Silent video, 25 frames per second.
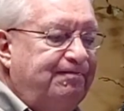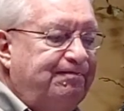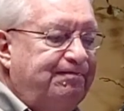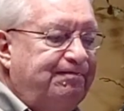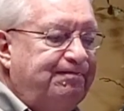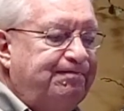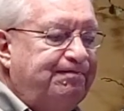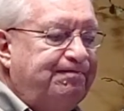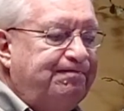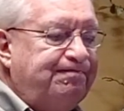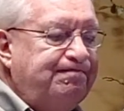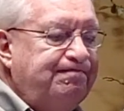
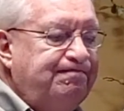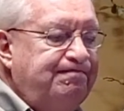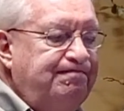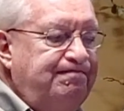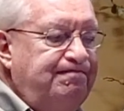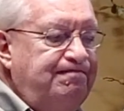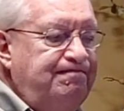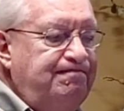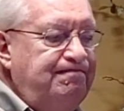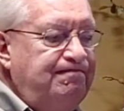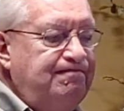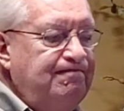
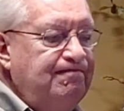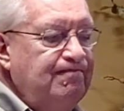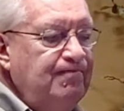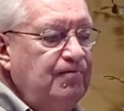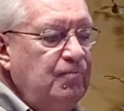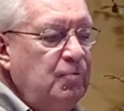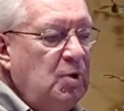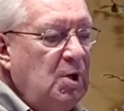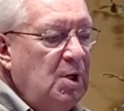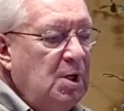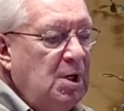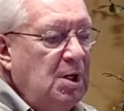
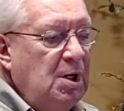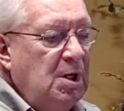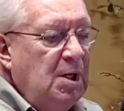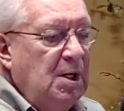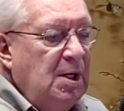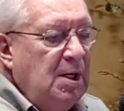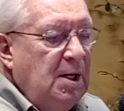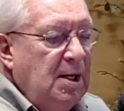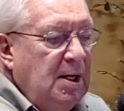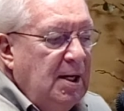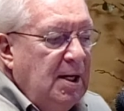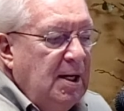
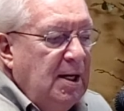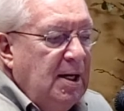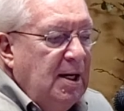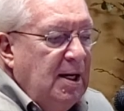(silence)